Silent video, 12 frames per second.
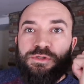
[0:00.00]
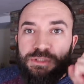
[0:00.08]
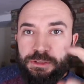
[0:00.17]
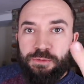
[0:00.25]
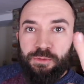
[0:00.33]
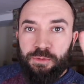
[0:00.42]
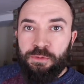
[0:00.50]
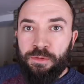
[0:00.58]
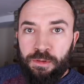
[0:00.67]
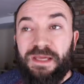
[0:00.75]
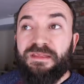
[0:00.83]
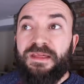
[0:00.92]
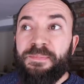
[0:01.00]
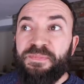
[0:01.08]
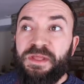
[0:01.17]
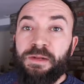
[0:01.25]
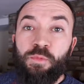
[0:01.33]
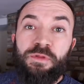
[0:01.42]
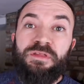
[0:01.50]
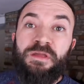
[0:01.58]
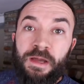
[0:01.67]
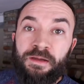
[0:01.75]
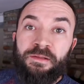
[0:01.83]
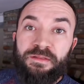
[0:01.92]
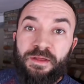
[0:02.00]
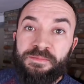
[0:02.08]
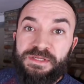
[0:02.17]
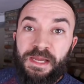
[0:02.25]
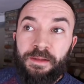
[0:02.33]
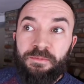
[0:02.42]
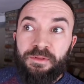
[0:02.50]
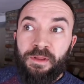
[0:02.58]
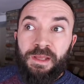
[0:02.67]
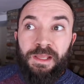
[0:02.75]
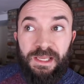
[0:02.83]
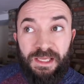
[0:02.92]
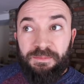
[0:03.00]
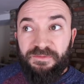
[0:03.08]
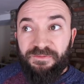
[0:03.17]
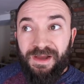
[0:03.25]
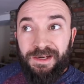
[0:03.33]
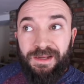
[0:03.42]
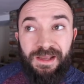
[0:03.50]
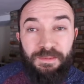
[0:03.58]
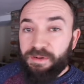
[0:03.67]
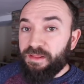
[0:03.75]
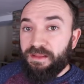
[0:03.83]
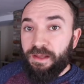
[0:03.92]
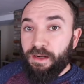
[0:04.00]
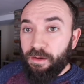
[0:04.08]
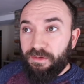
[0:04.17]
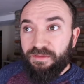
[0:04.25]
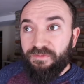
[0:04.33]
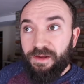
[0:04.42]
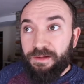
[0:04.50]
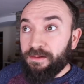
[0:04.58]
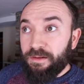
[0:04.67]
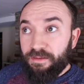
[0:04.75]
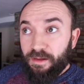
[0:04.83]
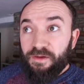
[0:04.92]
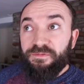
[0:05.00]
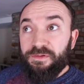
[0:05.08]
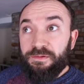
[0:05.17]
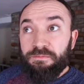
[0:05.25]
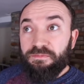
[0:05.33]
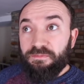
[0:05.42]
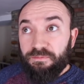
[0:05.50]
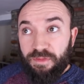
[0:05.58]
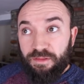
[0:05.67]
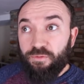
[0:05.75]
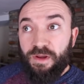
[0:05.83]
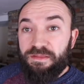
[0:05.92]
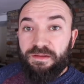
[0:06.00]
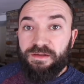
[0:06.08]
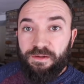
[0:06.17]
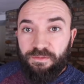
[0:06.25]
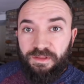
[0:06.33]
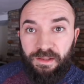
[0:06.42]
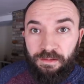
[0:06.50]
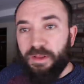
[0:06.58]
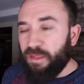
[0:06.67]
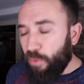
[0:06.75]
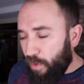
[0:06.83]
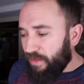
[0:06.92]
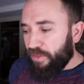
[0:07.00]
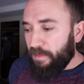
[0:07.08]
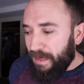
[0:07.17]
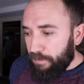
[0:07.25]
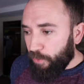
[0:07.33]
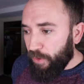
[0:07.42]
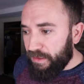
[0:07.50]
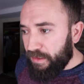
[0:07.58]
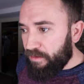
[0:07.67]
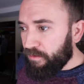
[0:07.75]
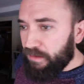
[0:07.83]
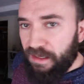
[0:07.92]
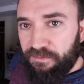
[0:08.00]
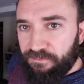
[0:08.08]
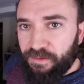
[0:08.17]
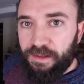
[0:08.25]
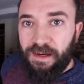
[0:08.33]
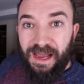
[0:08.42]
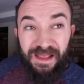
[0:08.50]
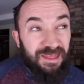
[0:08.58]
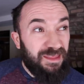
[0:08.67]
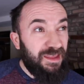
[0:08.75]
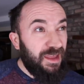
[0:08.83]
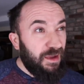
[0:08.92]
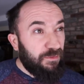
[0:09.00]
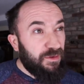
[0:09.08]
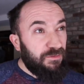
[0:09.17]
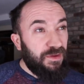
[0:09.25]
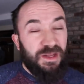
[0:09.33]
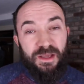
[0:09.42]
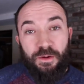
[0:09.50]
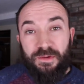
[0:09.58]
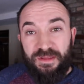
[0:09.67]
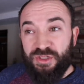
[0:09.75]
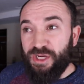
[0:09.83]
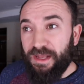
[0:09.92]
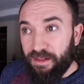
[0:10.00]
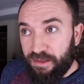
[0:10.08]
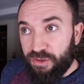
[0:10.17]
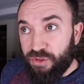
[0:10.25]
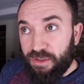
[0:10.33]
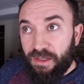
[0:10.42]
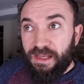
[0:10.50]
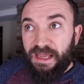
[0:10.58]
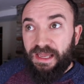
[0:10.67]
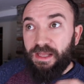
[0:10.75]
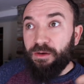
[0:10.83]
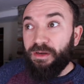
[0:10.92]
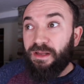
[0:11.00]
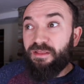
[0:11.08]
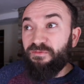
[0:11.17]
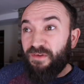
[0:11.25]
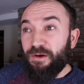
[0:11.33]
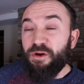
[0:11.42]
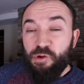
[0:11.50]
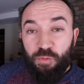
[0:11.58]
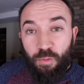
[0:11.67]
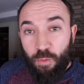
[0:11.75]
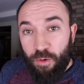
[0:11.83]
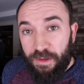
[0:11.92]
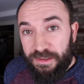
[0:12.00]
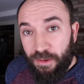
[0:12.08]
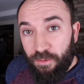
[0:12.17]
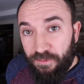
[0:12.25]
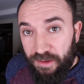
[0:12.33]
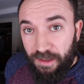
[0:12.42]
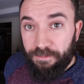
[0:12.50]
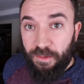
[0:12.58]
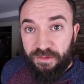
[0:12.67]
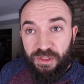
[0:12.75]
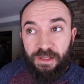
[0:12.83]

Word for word: Two, accept that it will suck sometimes. It can be fun, but it's not always fun. It's often stress inducing. But so what? The main point isn't to have fun. I see every video as a challenge, and it's very rewarding to overcome those